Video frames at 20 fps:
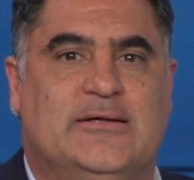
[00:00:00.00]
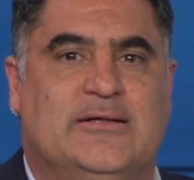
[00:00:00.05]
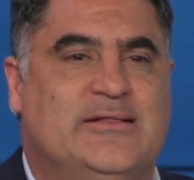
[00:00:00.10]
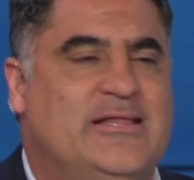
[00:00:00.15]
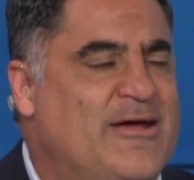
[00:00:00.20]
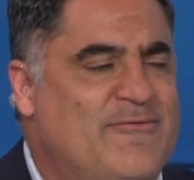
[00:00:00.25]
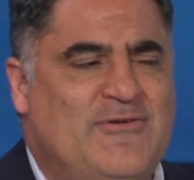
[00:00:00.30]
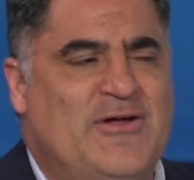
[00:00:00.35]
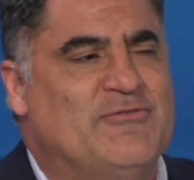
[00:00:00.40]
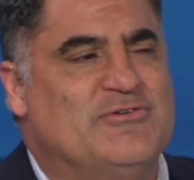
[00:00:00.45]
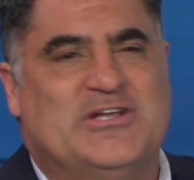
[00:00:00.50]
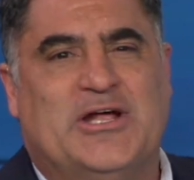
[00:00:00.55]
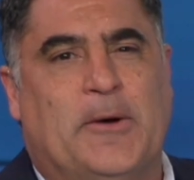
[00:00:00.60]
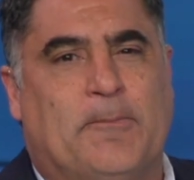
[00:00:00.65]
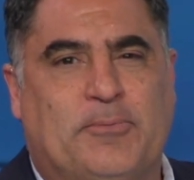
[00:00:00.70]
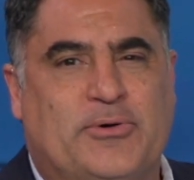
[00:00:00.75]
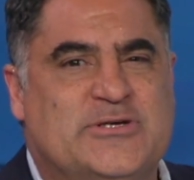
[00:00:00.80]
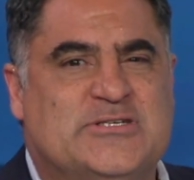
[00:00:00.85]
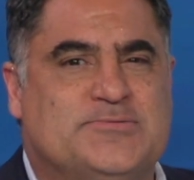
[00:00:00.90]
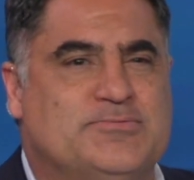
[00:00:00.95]
They've never done a
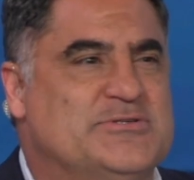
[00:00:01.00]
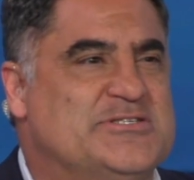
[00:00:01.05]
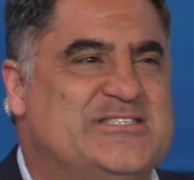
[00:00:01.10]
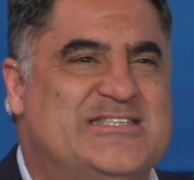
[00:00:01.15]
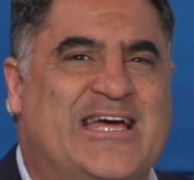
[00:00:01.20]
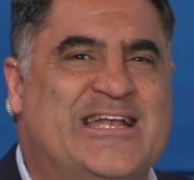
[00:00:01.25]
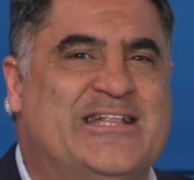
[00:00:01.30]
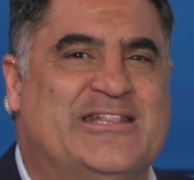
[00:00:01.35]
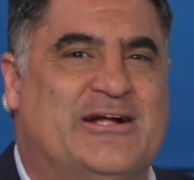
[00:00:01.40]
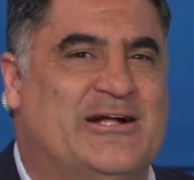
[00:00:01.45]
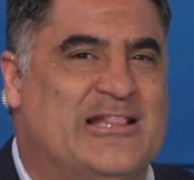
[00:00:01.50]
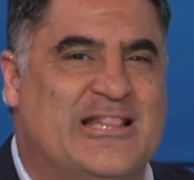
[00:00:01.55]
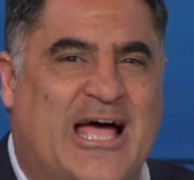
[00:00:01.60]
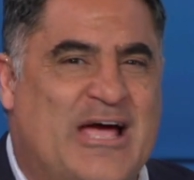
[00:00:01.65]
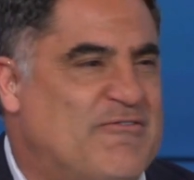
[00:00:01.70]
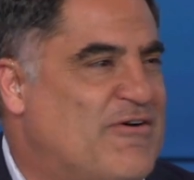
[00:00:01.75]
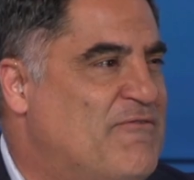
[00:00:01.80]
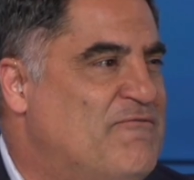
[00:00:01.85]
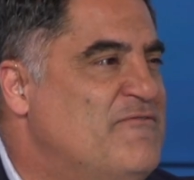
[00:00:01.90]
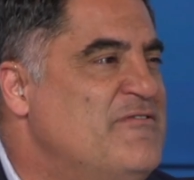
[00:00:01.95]
principled stand in their
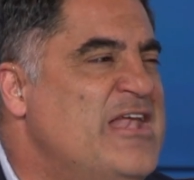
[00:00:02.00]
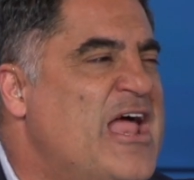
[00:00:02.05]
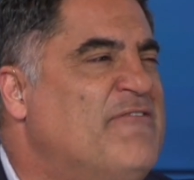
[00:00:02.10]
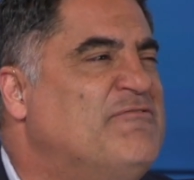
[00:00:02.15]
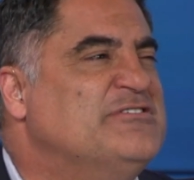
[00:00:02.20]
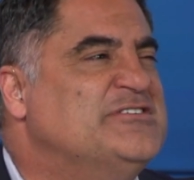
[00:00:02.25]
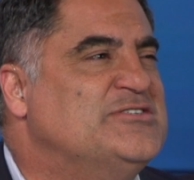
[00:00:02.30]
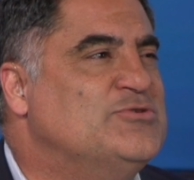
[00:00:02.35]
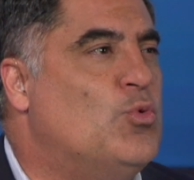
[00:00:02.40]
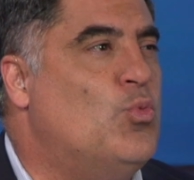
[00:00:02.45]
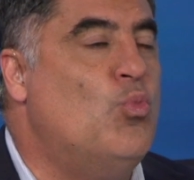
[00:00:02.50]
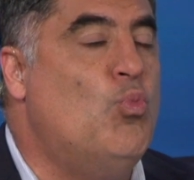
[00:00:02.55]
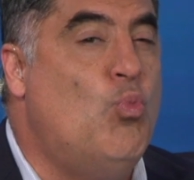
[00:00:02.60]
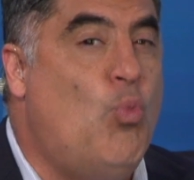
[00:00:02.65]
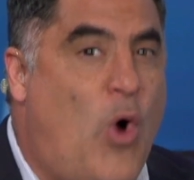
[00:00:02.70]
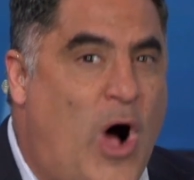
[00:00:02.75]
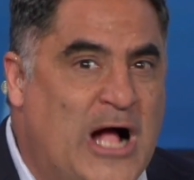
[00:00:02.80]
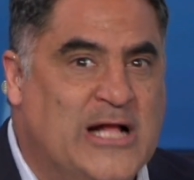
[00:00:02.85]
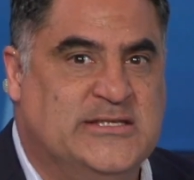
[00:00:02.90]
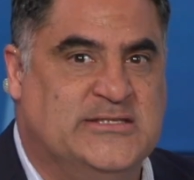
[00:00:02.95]
life. I've never
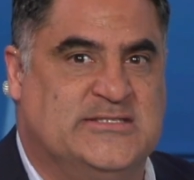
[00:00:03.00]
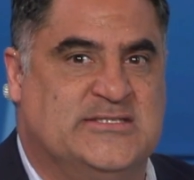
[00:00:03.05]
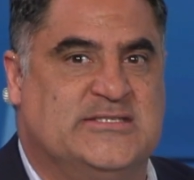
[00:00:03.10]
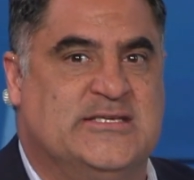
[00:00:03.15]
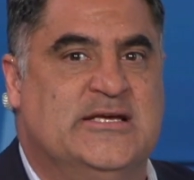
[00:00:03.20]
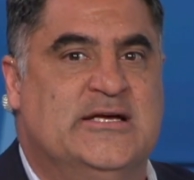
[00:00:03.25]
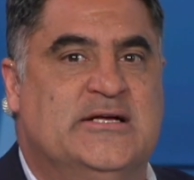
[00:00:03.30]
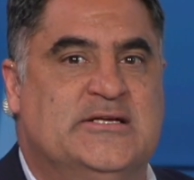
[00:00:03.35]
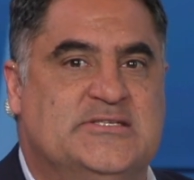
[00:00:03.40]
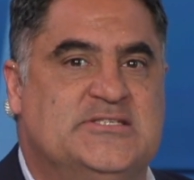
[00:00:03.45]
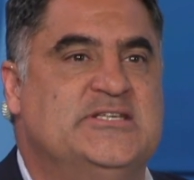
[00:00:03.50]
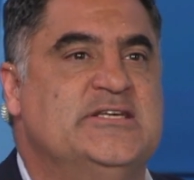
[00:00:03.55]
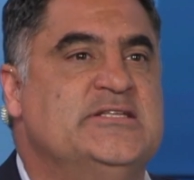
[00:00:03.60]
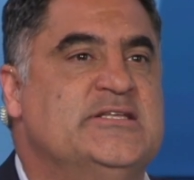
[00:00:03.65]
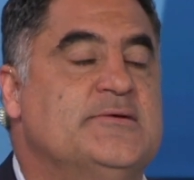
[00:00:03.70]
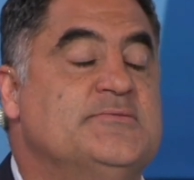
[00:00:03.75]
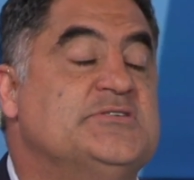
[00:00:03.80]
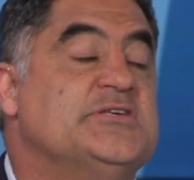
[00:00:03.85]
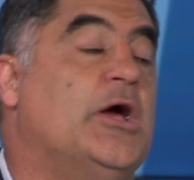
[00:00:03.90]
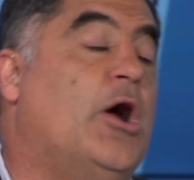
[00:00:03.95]
once Seeing
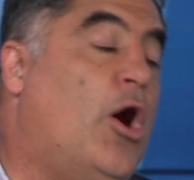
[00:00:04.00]
them say,